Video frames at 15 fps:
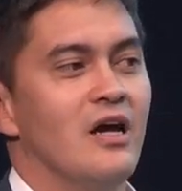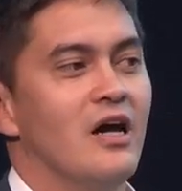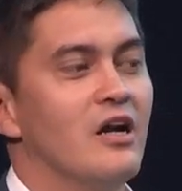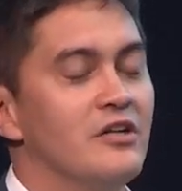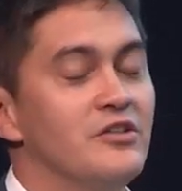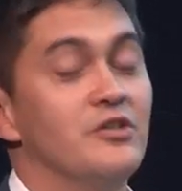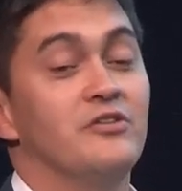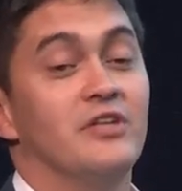And
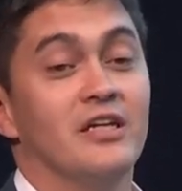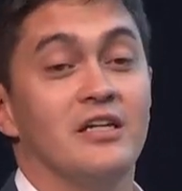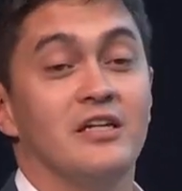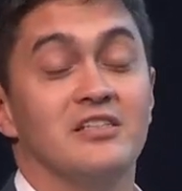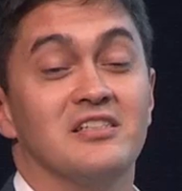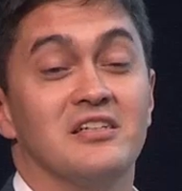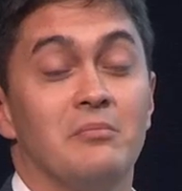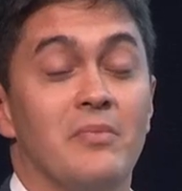I do think it
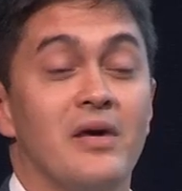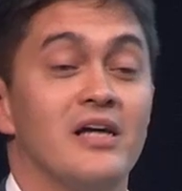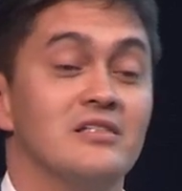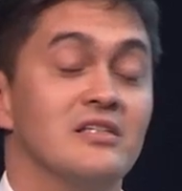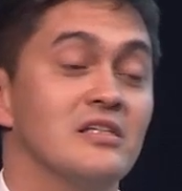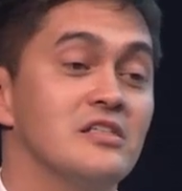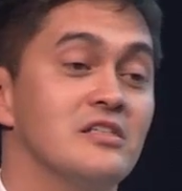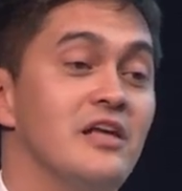is an
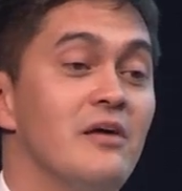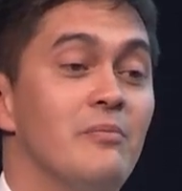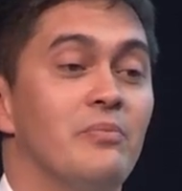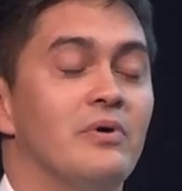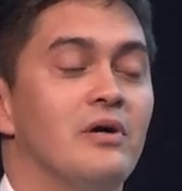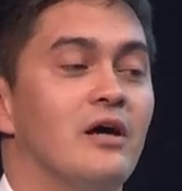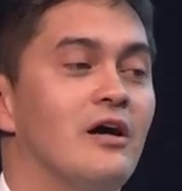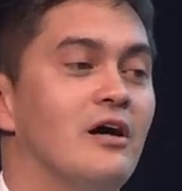amazing
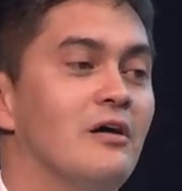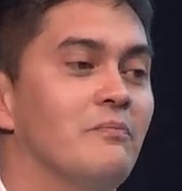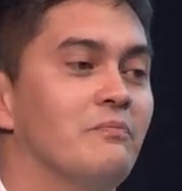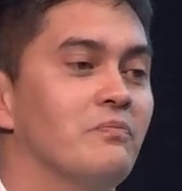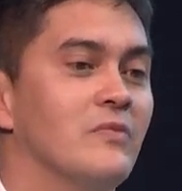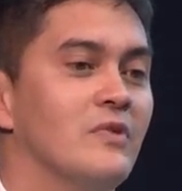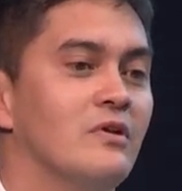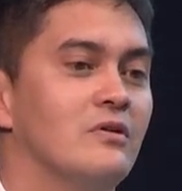step
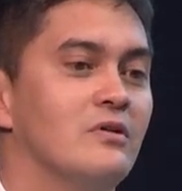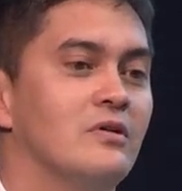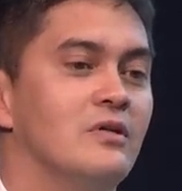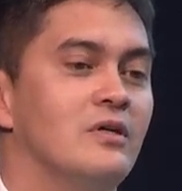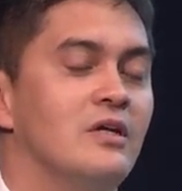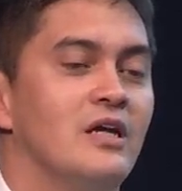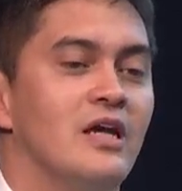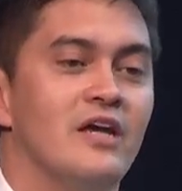
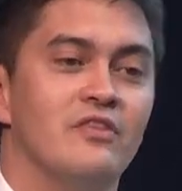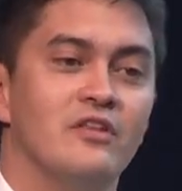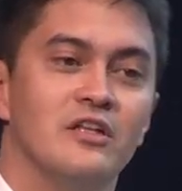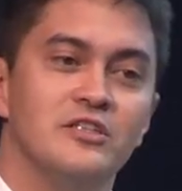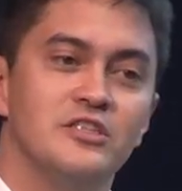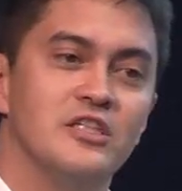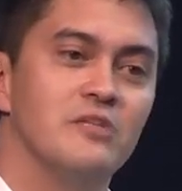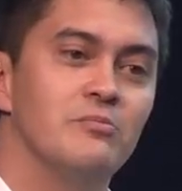in the
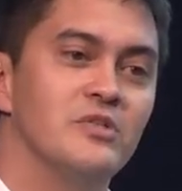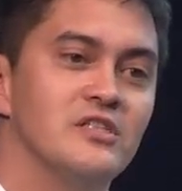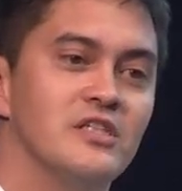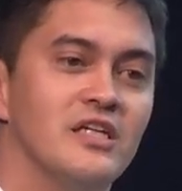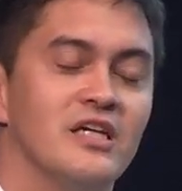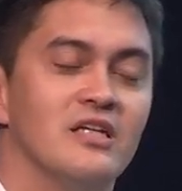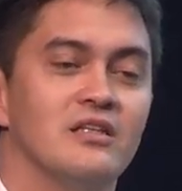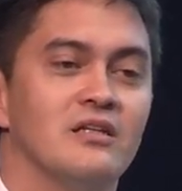
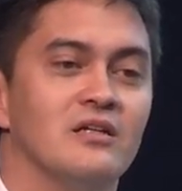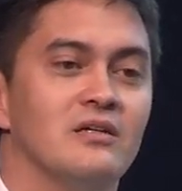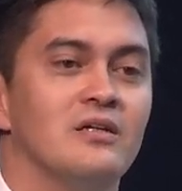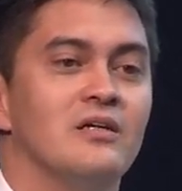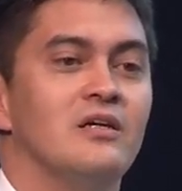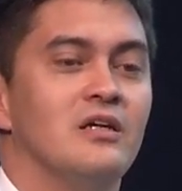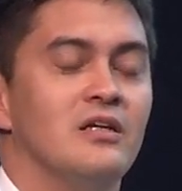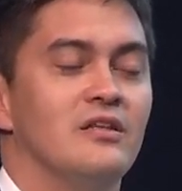legitimacy and
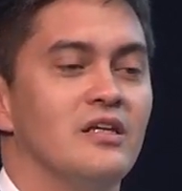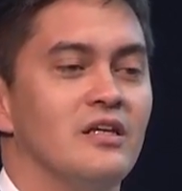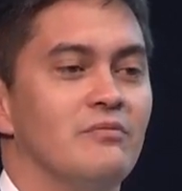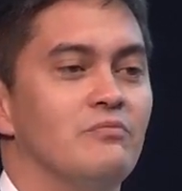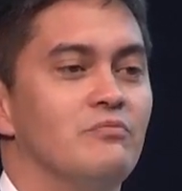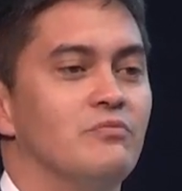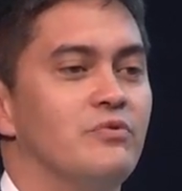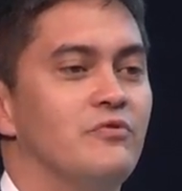the
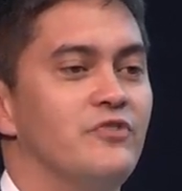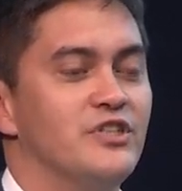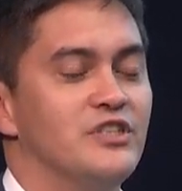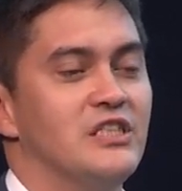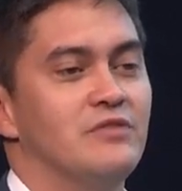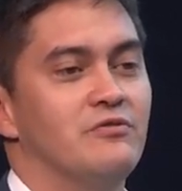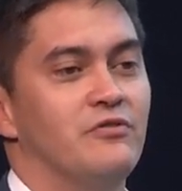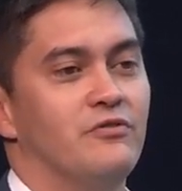
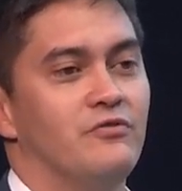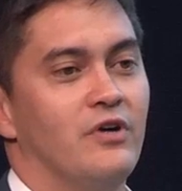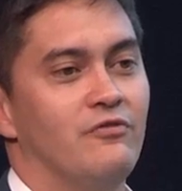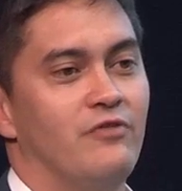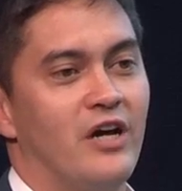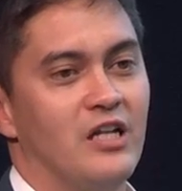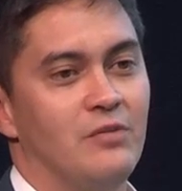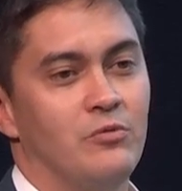provision of
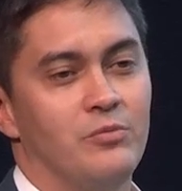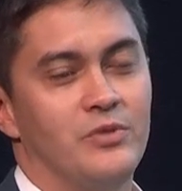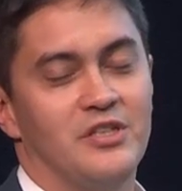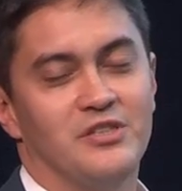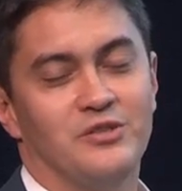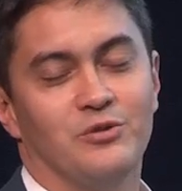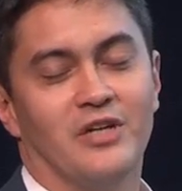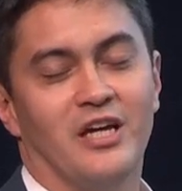available
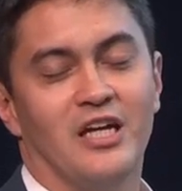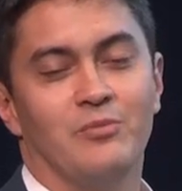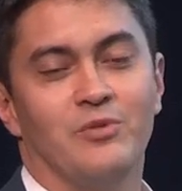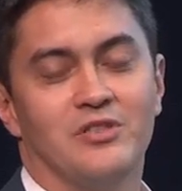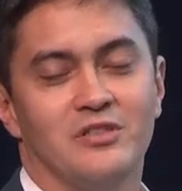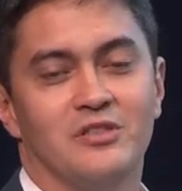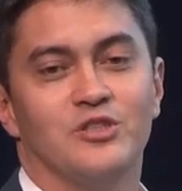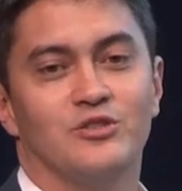medicinal
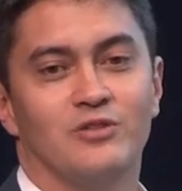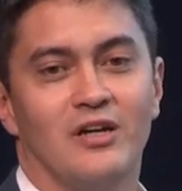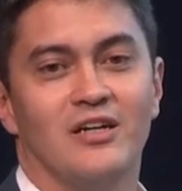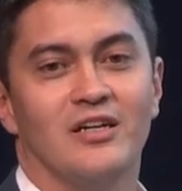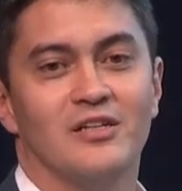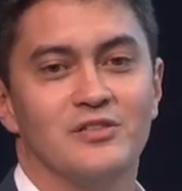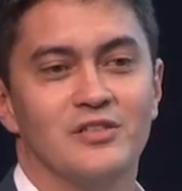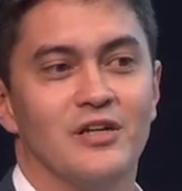cannabis in
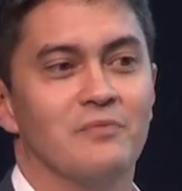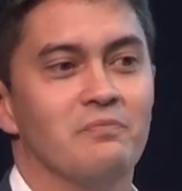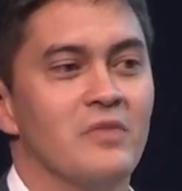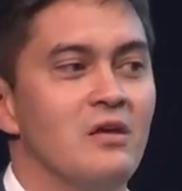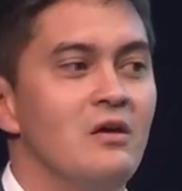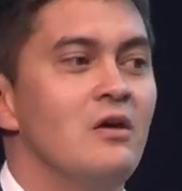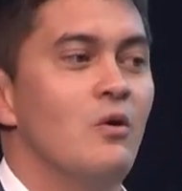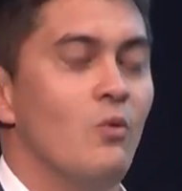Australia. So
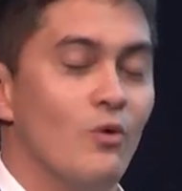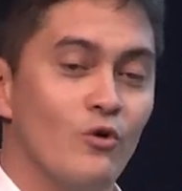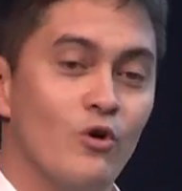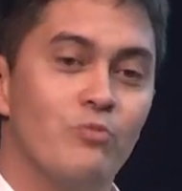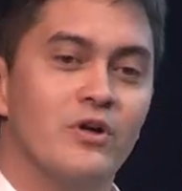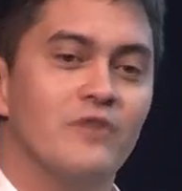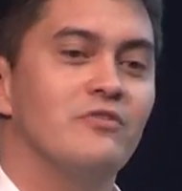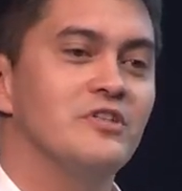we're all
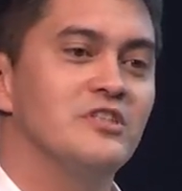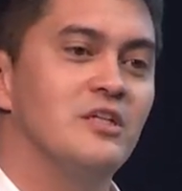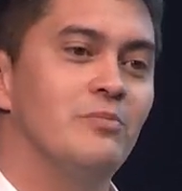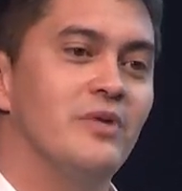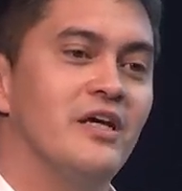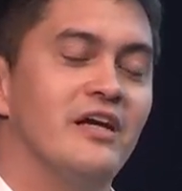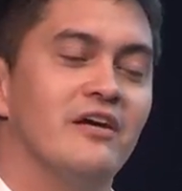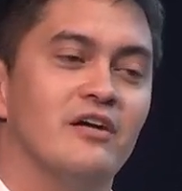privileged to
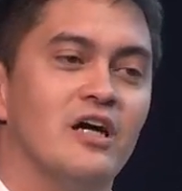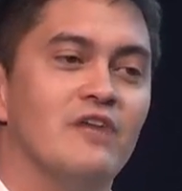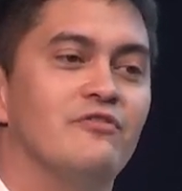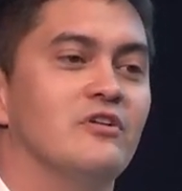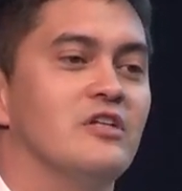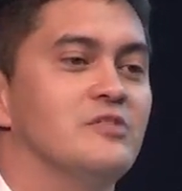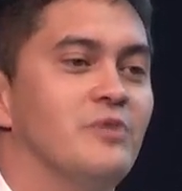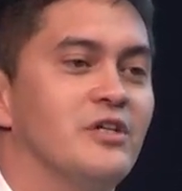be here, and I
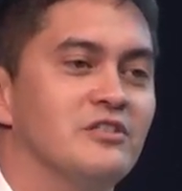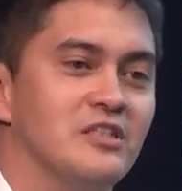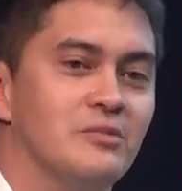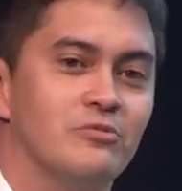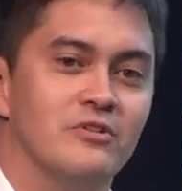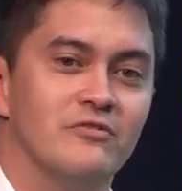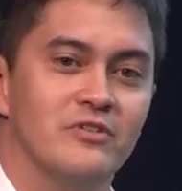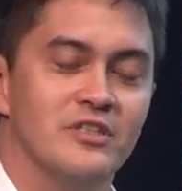feel especially
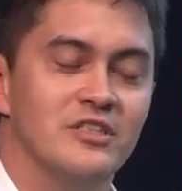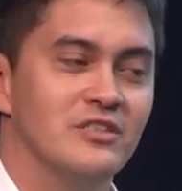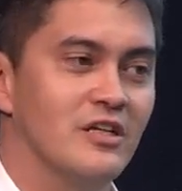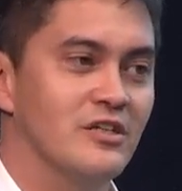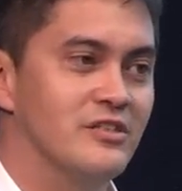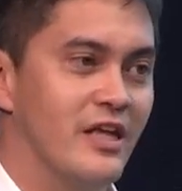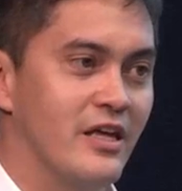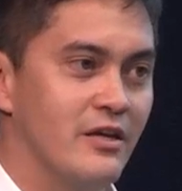privileged,
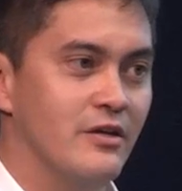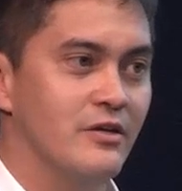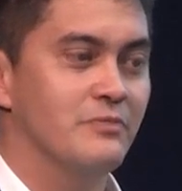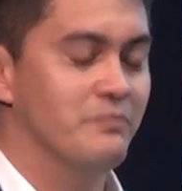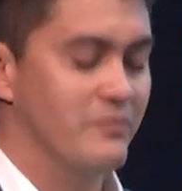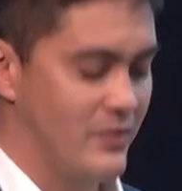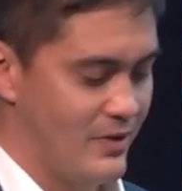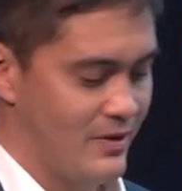so thank you.
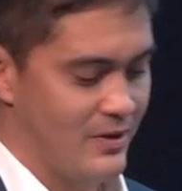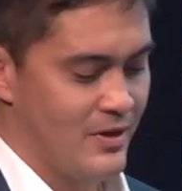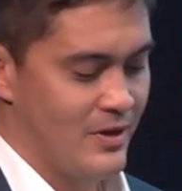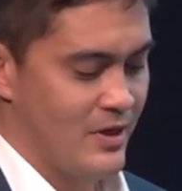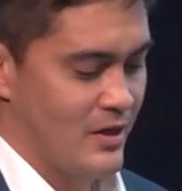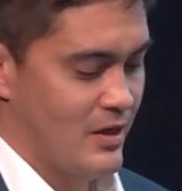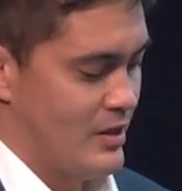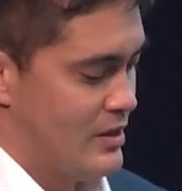
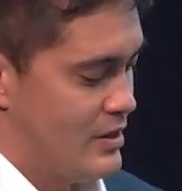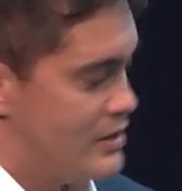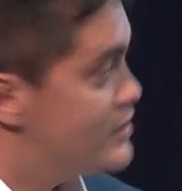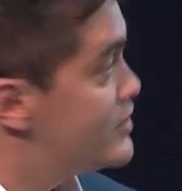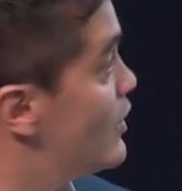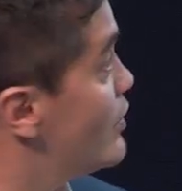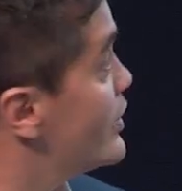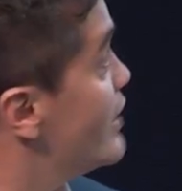
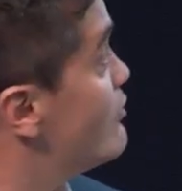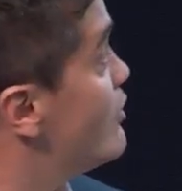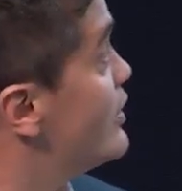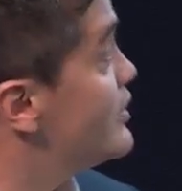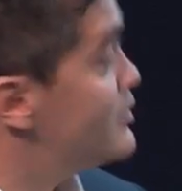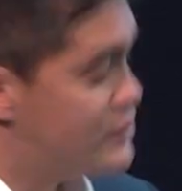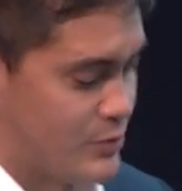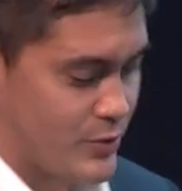So I'll get
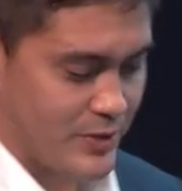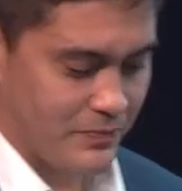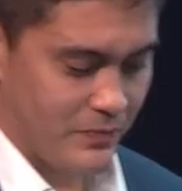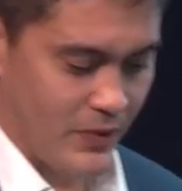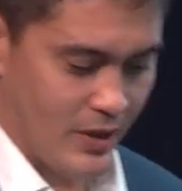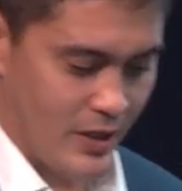right into it.